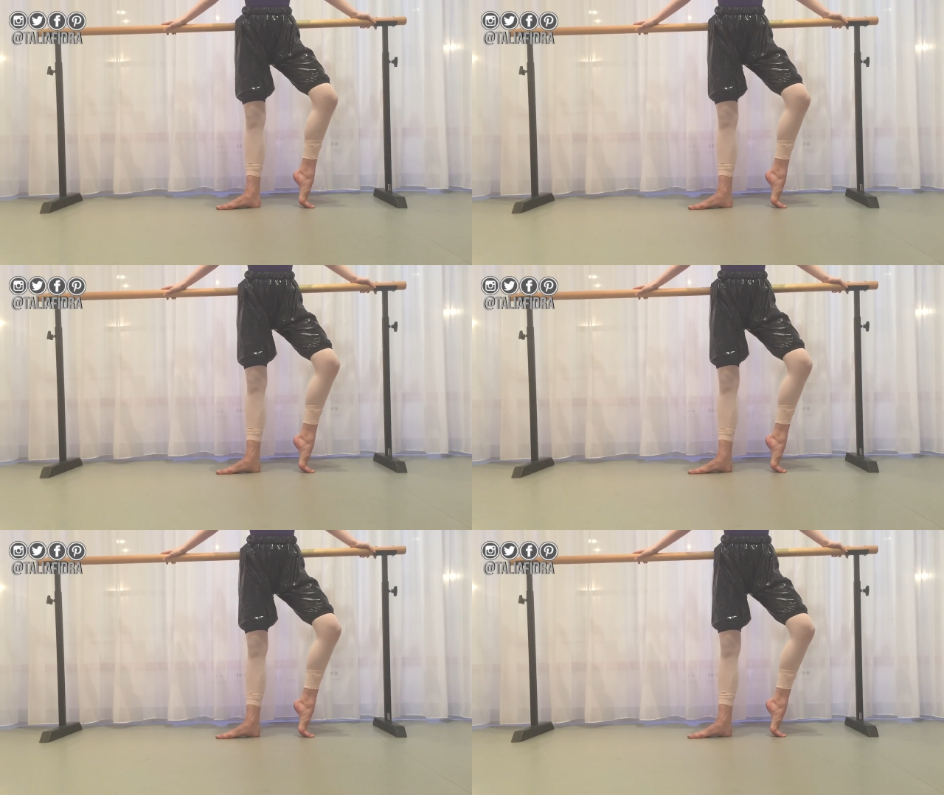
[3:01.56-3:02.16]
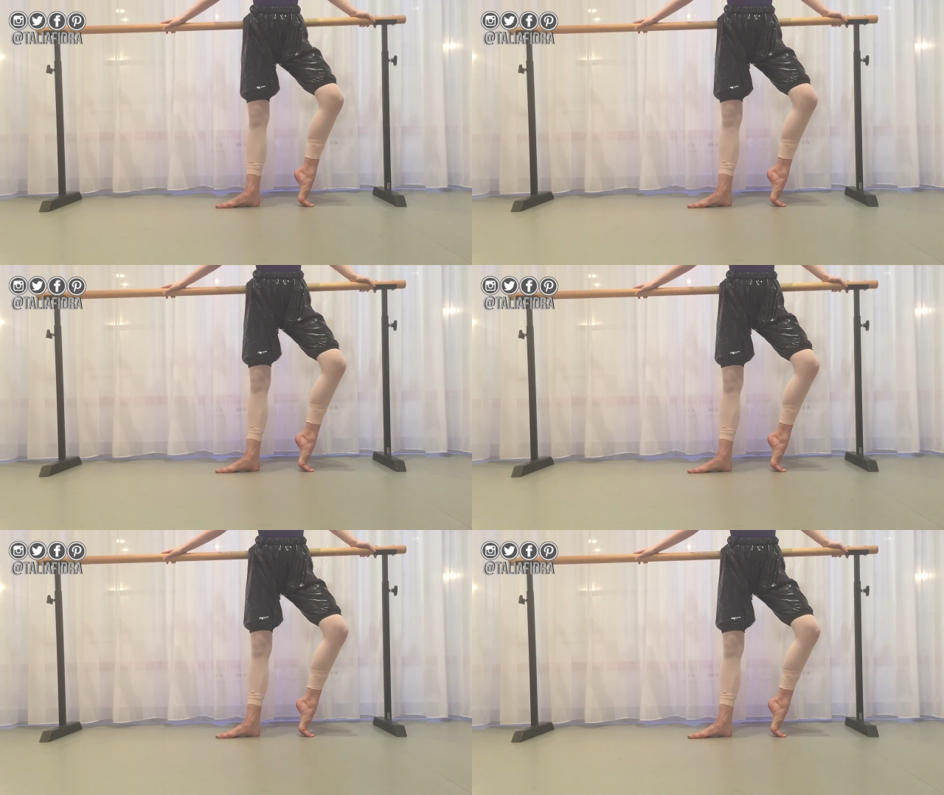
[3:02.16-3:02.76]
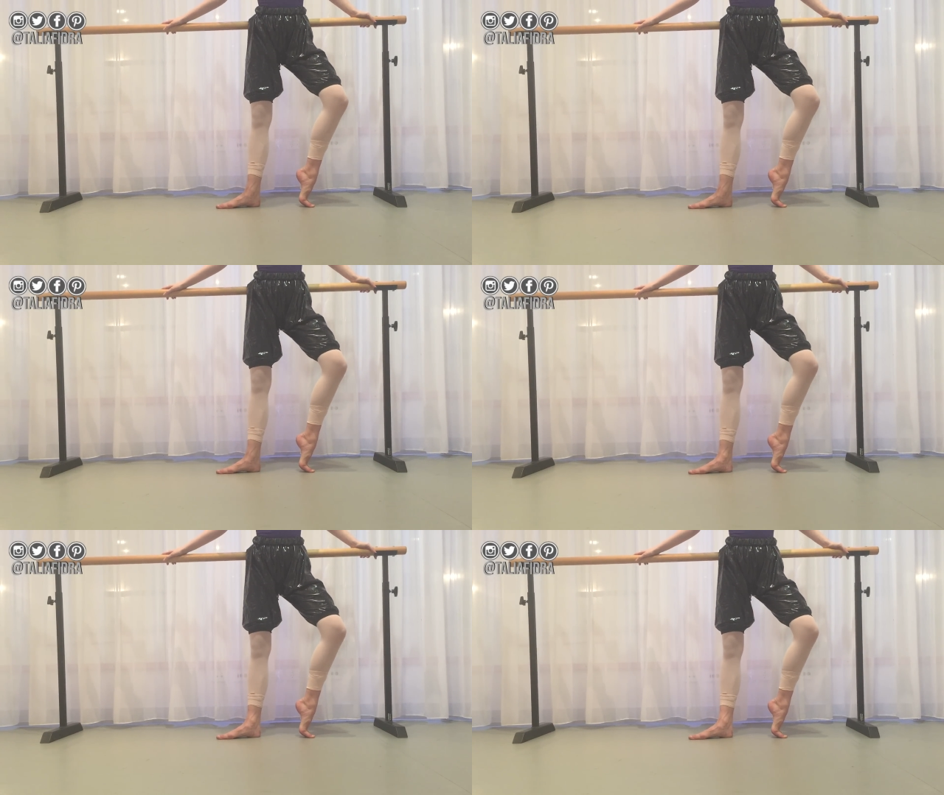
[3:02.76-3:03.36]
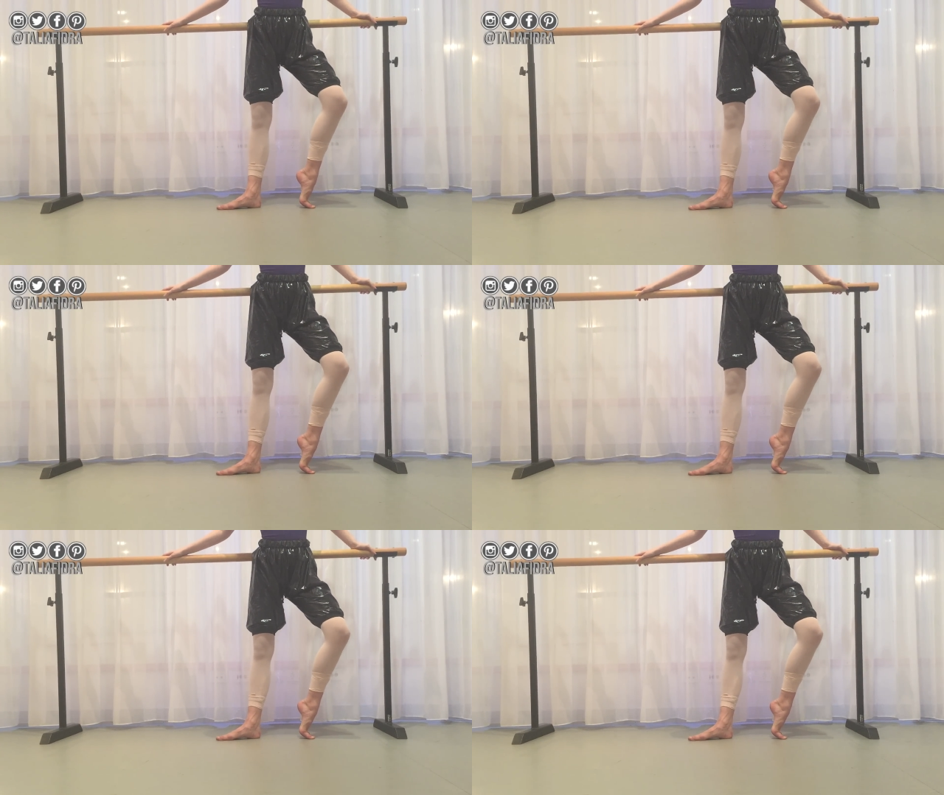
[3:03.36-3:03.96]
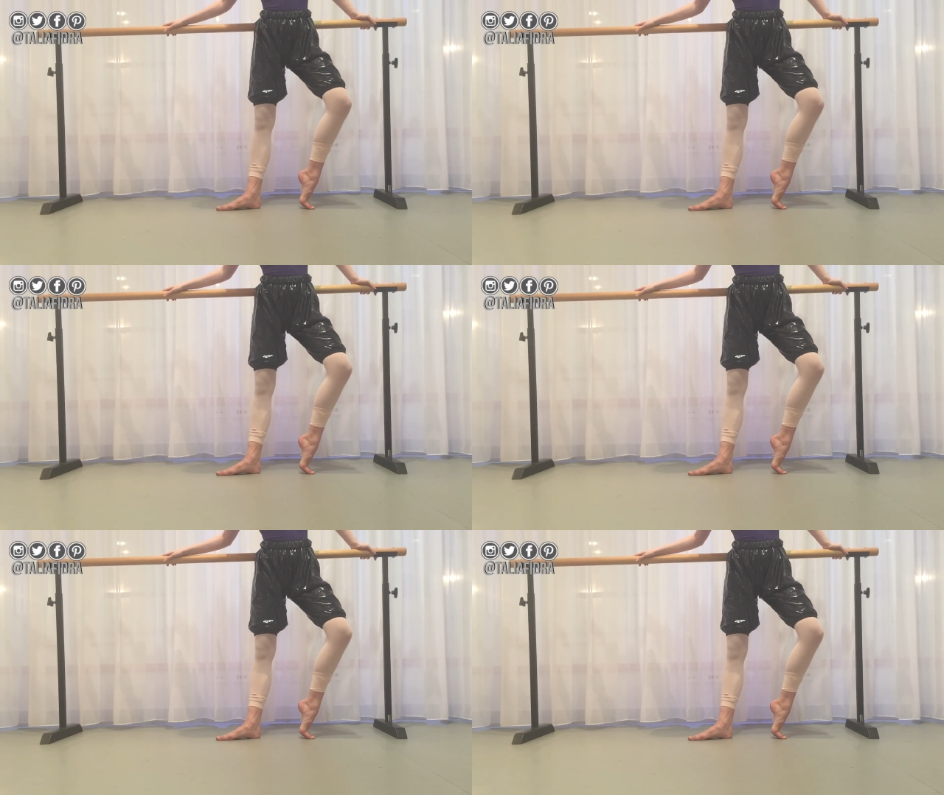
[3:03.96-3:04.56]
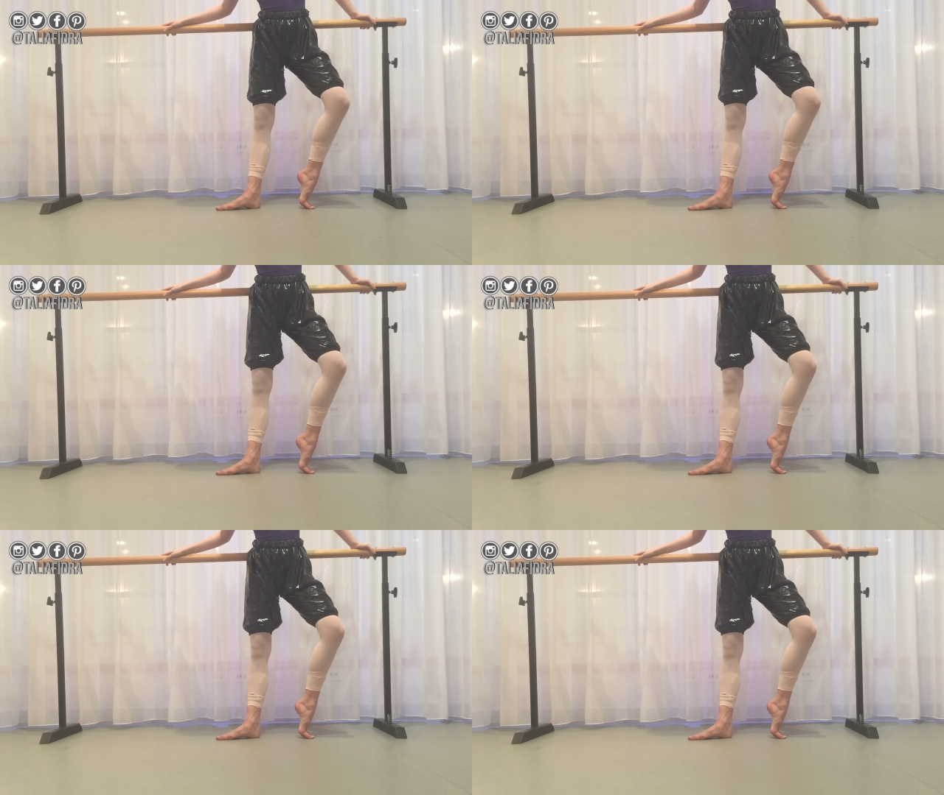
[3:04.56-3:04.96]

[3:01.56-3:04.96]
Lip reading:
(no speaker visible)